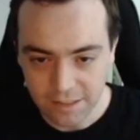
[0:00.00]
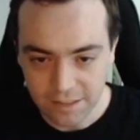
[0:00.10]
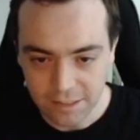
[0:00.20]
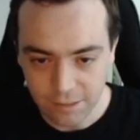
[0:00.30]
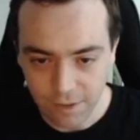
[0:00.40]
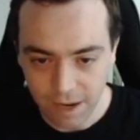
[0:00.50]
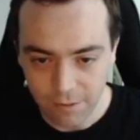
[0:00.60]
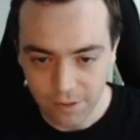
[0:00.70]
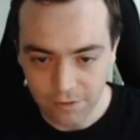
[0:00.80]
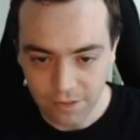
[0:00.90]
This is why
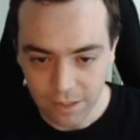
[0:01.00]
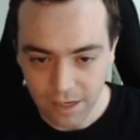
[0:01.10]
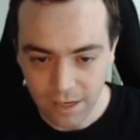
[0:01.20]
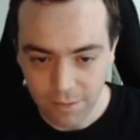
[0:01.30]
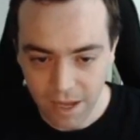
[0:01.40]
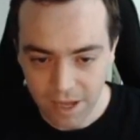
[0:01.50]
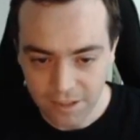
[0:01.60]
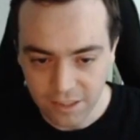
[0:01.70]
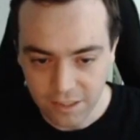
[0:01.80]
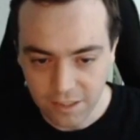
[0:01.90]
we're using
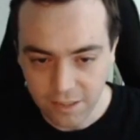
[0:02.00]
Patchouli.